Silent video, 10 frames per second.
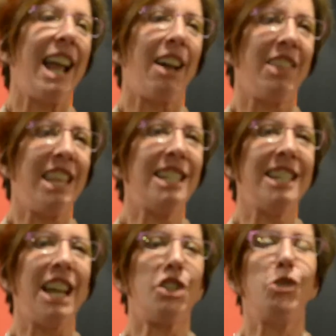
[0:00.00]
our, the
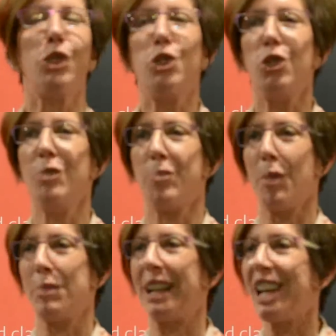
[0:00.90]
international student
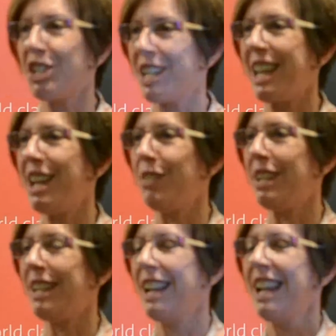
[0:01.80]
population here
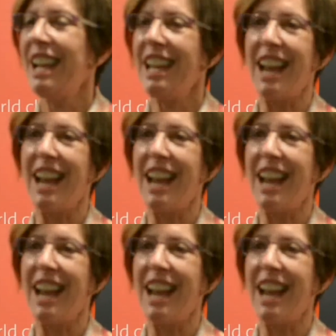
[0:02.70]
in, in